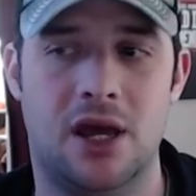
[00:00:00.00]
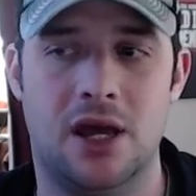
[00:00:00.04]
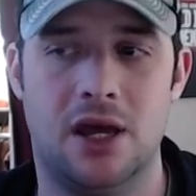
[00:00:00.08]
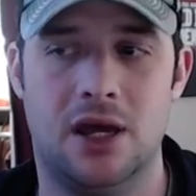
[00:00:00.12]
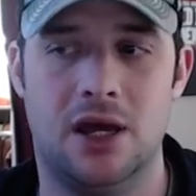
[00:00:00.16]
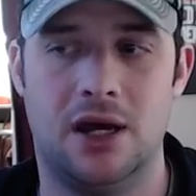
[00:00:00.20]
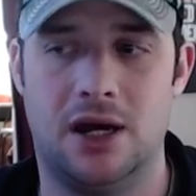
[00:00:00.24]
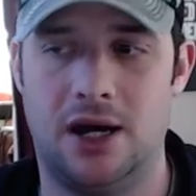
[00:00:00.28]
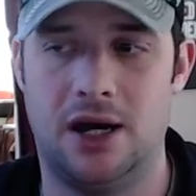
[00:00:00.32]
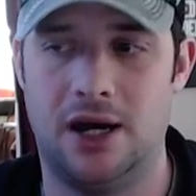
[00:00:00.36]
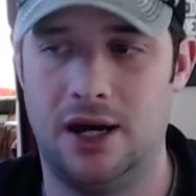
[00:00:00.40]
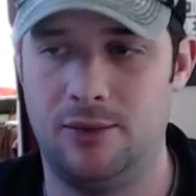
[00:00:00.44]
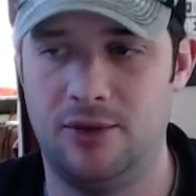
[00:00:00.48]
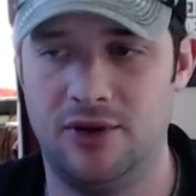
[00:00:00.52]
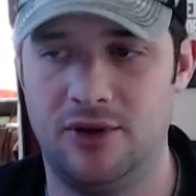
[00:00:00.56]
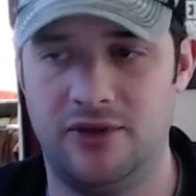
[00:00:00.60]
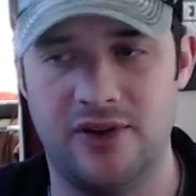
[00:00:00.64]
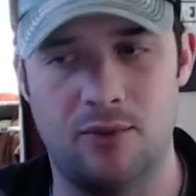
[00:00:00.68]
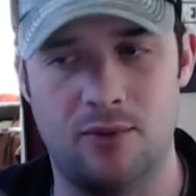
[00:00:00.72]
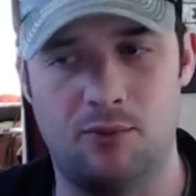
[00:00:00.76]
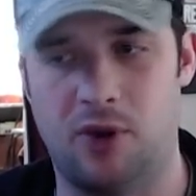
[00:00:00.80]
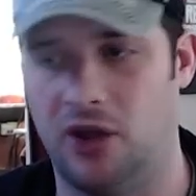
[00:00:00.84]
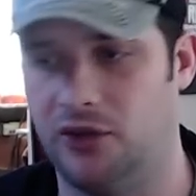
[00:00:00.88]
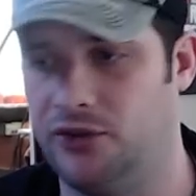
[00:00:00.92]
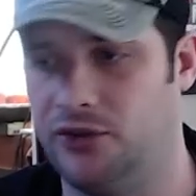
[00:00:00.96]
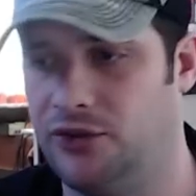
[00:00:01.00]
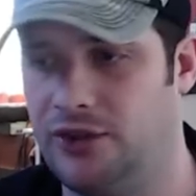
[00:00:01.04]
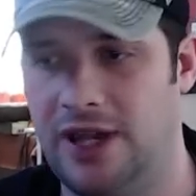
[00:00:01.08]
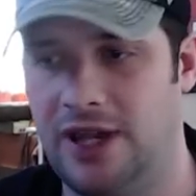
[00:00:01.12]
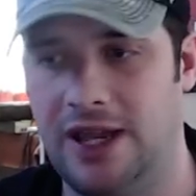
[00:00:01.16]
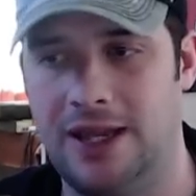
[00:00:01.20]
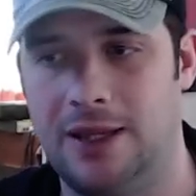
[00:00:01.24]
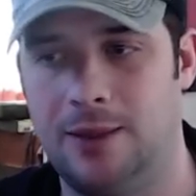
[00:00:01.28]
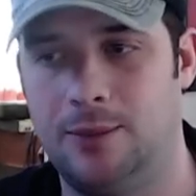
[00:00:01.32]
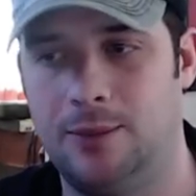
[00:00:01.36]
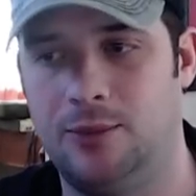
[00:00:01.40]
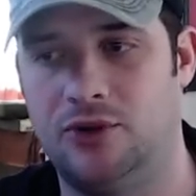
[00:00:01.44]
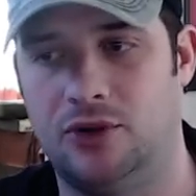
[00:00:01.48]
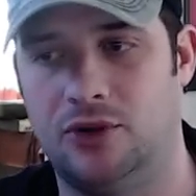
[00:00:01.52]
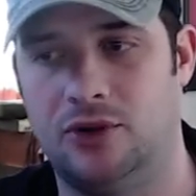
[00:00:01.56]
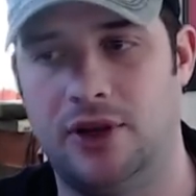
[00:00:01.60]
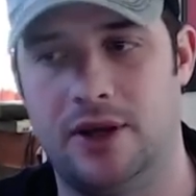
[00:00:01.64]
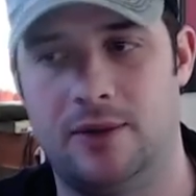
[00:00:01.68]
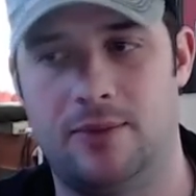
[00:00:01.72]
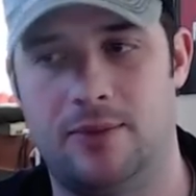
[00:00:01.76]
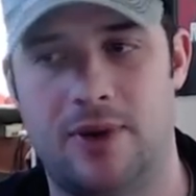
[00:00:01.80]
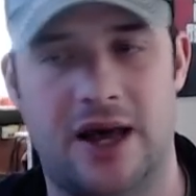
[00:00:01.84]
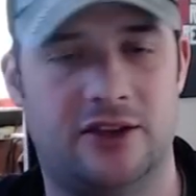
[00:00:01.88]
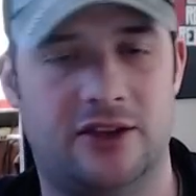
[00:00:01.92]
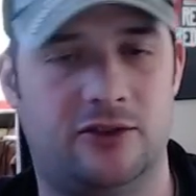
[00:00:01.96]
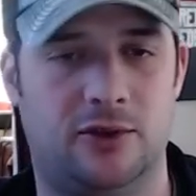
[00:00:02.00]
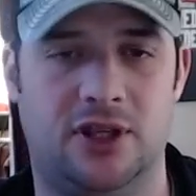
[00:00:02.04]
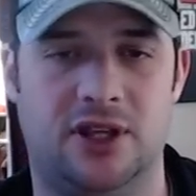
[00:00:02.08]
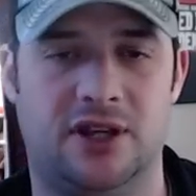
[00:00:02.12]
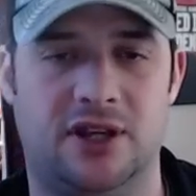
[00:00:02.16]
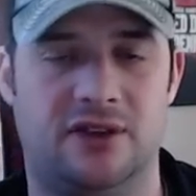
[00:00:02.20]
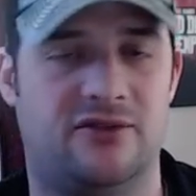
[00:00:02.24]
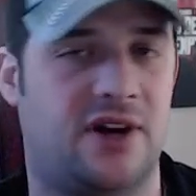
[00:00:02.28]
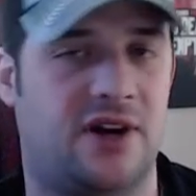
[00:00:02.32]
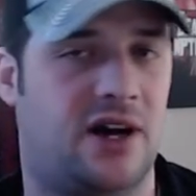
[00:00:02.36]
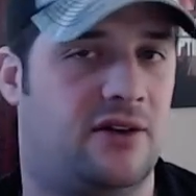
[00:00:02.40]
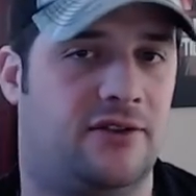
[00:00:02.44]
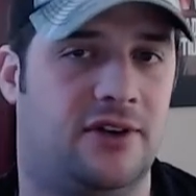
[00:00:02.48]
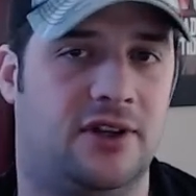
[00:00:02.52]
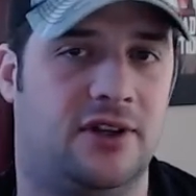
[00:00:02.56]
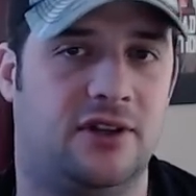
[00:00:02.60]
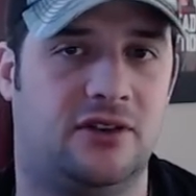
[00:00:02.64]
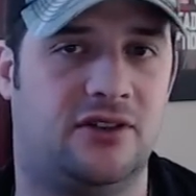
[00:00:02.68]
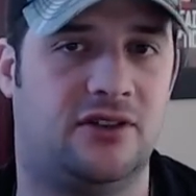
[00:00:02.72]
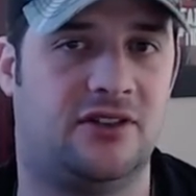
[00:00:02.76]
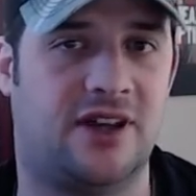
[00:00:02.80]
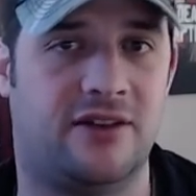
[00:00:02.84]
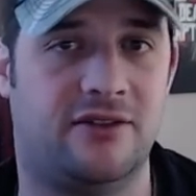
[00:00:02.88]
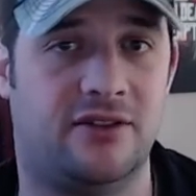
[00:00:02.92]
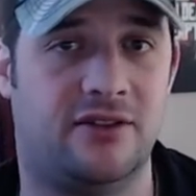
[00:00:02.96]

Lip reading: But if you have puzzle games or like possibly like Final Fantasy 7,